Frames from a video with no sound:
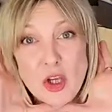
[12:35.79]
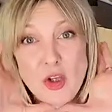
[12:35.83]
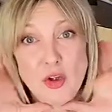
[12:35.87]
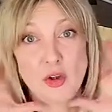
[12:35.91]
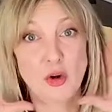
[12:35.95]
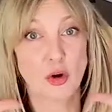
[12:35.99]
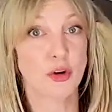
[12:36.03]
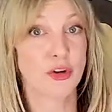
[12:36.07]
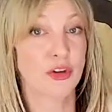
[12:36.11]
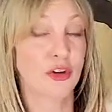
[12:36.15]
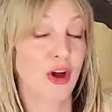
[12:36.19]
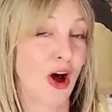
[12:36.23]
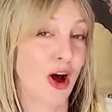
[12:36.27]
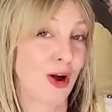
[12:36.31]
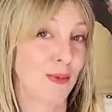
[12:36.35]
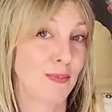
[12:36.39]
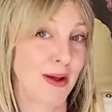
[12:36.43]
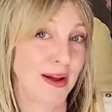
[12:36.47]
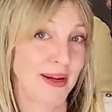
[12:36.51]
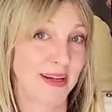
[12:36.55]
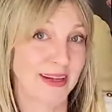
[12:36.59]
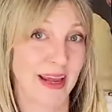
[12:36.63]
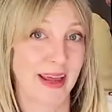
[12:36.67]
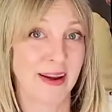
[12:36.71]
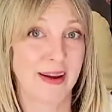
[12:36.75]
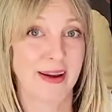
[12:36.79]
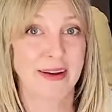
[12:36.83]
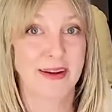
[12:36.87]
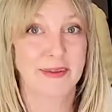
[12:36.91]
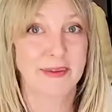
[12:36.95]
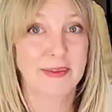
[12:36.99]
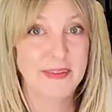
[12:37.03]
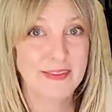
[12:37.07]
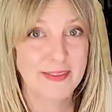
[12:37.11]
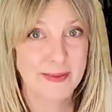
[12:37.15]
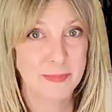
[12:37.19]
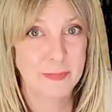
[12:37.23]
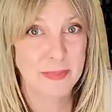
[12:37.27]
Your dog might get an
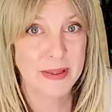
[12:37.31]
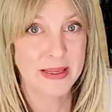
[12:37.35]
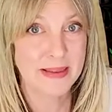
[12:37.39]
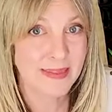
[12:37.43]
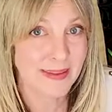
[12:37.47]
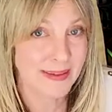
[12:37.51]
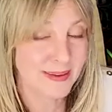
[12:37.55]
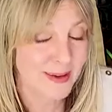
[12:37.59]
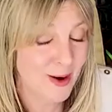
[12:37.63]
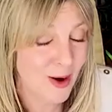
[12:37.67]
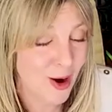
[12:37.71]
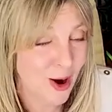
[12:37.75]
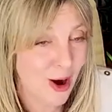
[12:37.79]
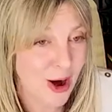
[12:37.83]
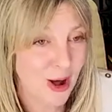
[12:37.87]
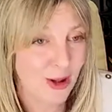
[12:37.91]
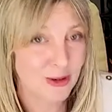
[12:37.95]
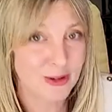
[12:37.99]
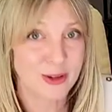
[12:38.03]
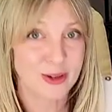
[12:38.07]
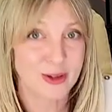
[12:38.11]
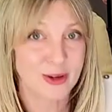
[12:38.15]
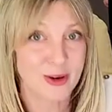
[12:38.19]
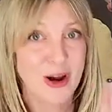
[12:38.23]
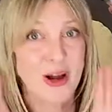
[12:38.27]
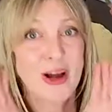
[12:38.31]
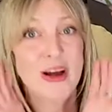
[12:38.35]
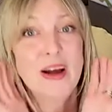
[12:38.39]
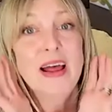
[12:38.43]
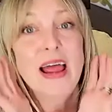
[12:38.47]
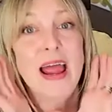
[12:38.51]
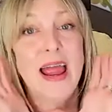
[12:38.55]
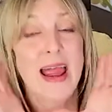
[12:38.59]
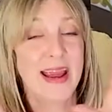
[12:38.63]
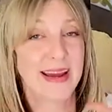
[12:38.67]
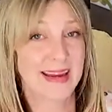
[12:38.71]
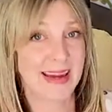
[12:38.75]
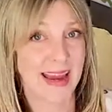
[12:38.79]
Elizabethan collar,
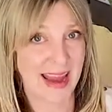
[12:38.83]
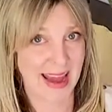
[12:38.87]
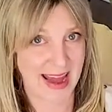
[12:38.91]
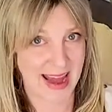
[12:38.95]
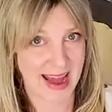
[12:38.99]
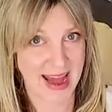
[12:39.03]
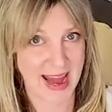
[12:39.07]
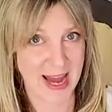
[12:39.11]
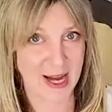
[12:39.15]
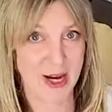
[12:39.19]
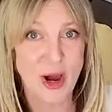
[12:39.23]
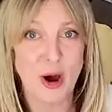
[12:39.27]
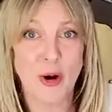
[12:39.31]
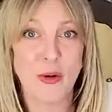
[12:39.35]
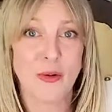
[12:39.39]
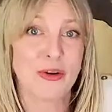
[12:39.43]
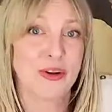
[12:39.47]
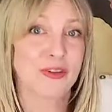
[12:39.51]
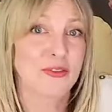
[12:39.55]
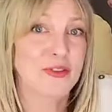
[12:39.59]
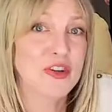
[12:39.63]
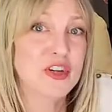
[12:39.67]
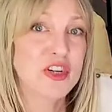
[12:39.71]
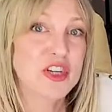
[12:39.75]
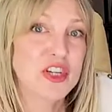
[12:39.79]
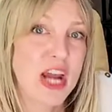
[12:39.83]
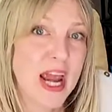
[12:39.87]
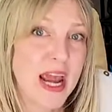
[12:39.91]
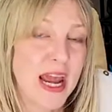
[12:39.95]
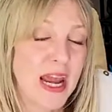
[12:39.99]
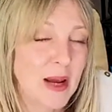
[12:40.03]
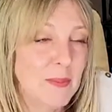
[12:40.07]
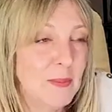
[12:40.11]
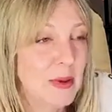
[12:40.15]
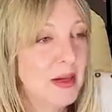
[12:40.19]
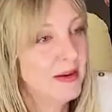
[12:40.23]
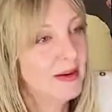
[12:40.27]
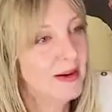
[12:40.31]
aka cone of
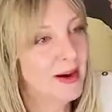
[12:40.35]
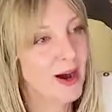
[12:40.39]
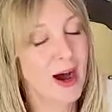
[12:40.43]
shame,